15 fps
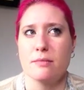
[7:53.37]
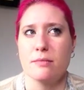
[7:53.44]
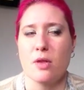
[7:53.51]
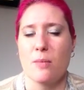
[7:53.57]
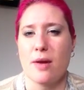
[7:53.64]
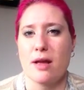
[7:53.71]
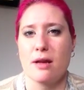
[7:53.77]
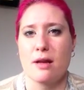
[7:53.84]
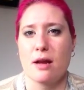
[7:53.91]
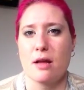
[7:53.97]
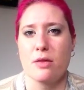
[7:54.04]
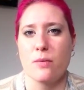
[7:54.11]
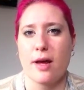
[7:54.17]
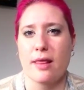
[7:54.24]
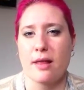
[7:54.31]
depending on
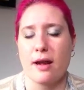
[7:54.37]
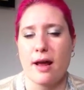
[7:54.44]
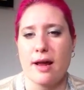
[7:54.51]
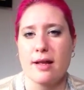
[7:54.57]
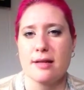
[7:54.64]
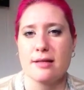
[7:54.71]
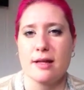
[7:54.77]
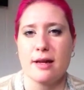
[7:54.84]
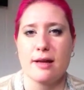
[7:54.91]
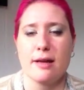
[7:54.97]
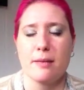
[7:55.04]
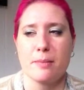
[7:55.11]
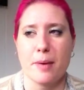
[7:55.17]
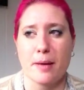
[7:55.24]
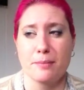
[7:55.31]
the way the light is hitting
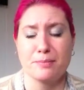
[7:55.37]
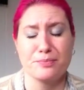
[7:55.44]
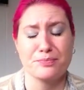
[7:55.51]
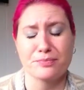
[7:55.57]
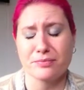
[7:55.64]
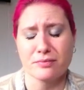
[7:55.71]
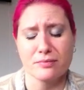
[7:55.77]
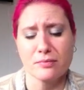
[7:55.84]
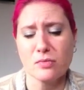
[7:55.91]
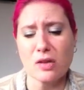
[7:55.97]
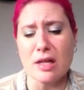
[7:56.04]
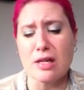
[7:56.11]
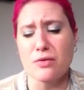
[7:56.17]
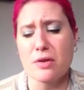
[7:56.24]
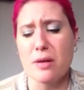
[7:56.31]
it, but
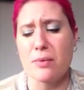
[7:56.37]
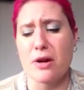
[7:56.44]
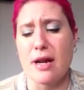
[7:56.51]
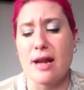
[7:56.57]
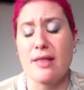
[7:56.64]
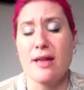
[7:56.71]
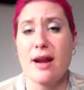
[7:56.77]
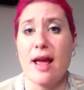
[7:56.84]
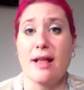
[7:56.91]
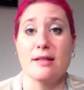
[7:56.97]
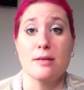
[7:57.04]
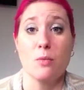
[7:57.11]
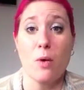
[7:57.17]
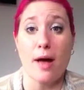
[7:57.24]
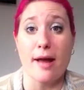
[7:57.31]
it's really pretty. And then I had
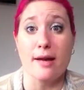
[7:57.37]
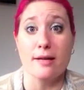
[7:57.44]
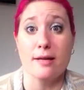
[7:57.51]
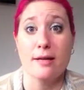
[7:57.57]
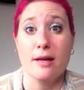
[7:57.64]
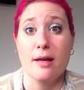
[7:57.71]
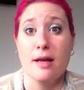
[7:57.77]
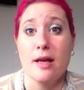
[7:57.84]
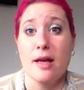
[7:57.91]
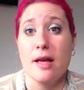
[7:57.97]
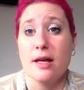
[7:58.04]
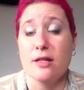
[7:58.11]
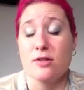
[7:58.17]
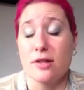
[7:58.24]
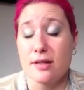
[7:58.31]
some white,
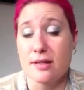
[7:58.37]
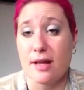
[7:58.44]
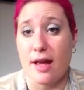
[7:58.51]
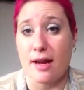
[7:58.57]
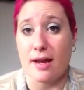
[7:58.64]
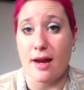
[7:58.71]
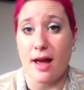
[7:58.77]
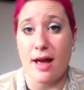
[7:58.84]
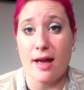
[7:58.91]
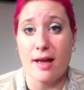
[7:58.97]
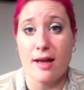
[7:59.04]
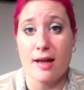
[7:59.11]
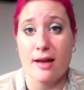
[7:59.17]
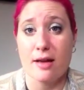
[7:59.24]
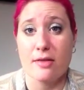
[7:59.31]
so I decided
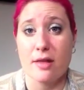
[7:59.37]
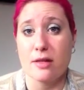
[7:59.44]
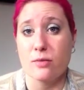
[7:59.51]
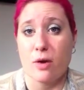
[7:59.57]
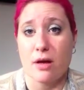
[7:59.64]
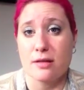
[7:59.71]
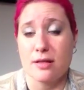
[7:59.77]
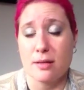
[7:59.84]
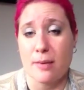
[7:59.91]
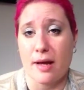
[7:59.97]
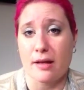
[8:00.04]
these were also my